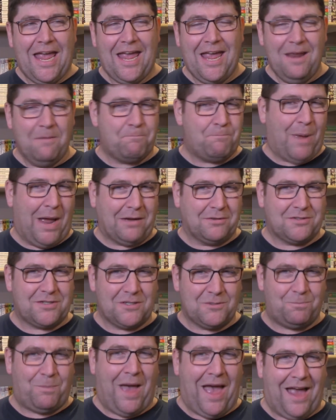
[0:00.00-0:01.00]
it
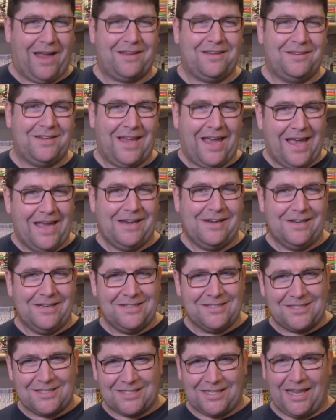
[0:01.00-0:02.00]
bounces back and
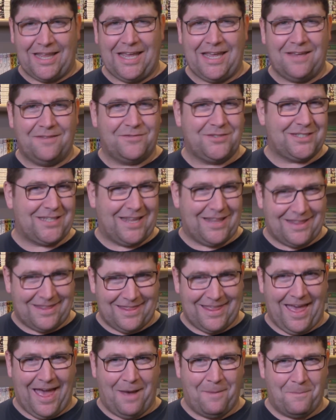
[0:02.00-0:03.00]
enslaves
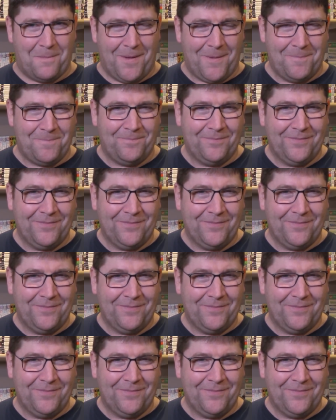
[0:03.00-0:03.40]
them.